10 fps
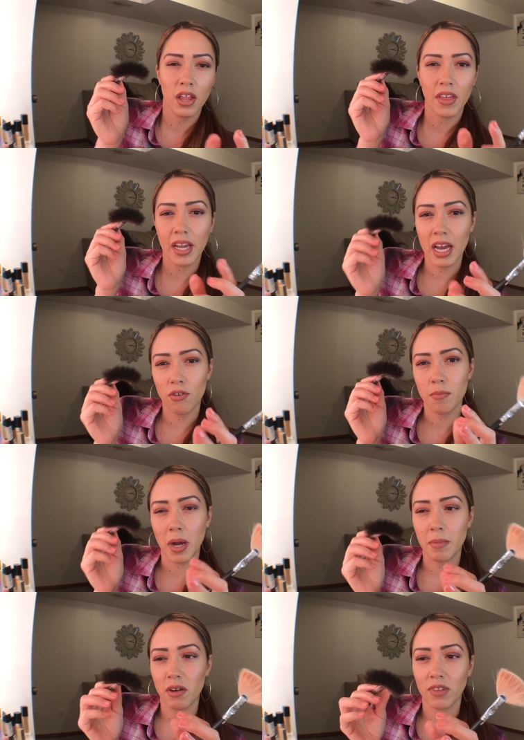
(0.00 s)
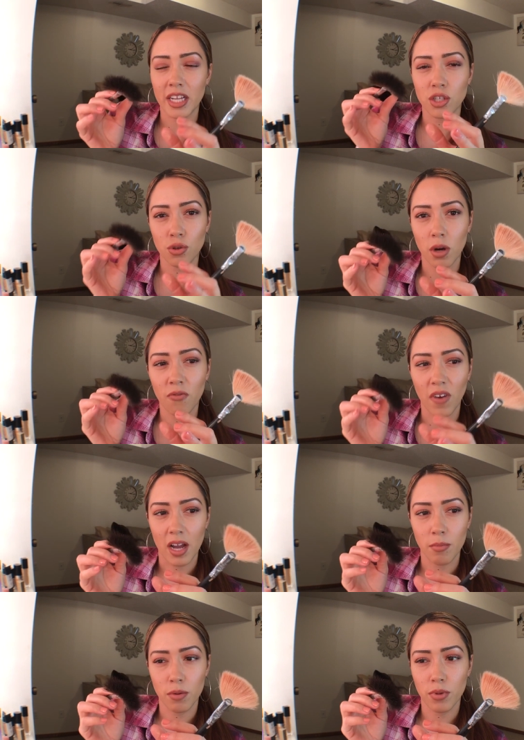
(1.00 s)
they kind of remind me of like duo
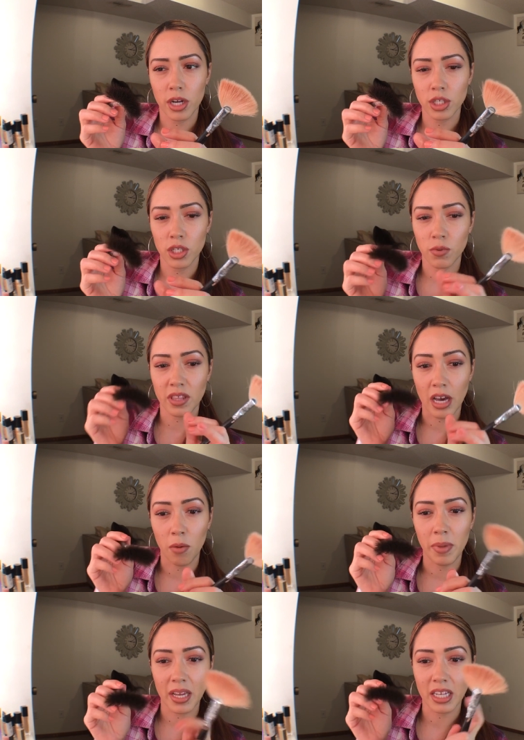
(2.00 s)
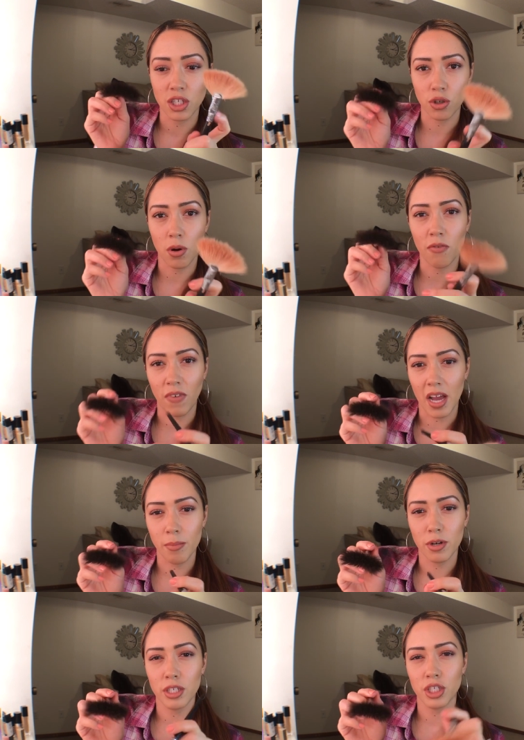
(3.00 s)
fiber brushes without being duo
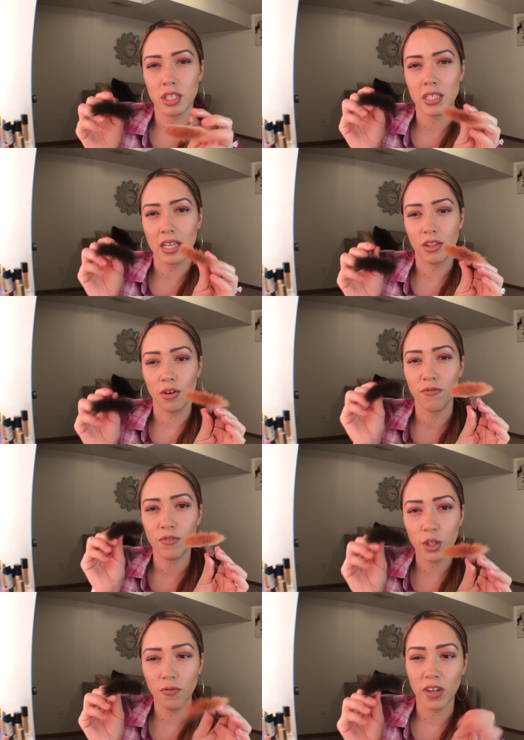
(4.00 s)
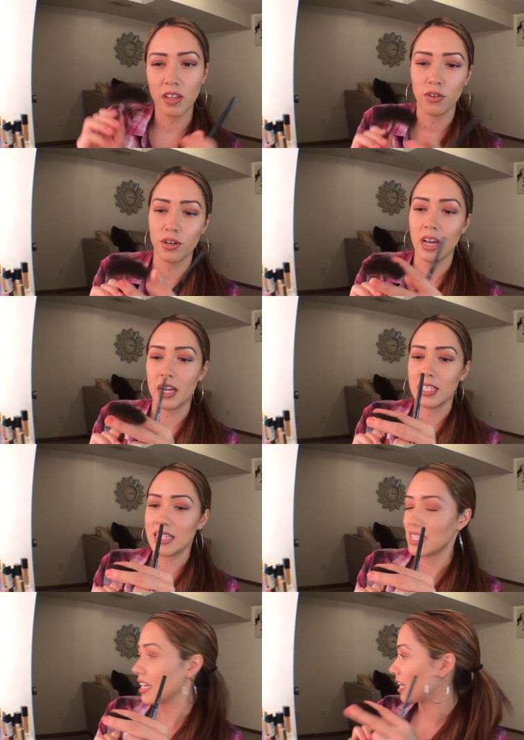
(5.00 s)
fiber, just that they're floofy. They're not
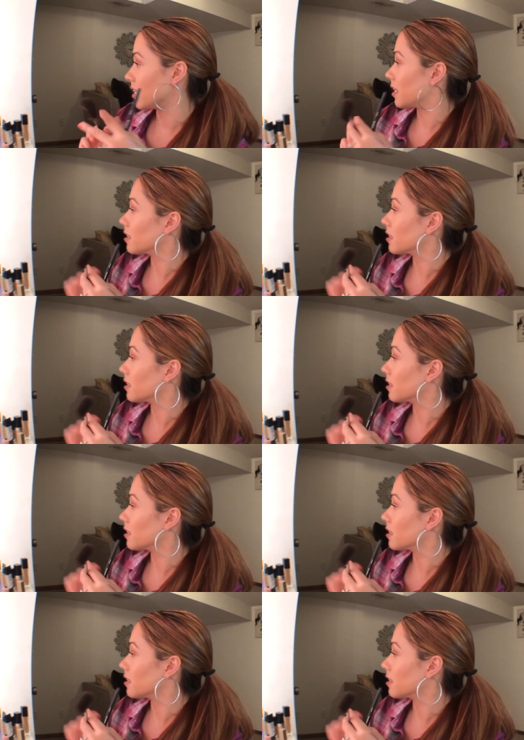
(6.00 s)
thick and